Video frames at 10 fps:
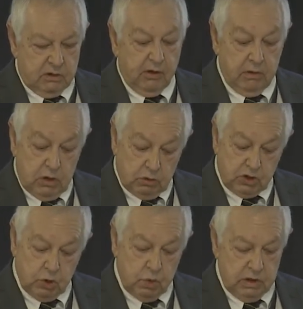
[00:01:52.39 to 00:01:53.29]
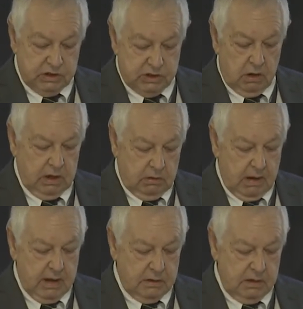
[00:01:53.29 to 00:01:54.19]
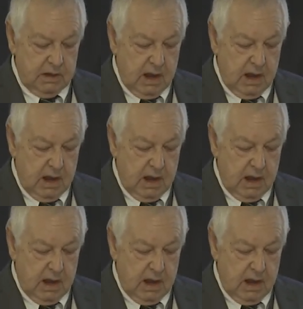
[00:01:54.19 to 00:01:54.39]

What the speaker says: track renewals units, sorry, created in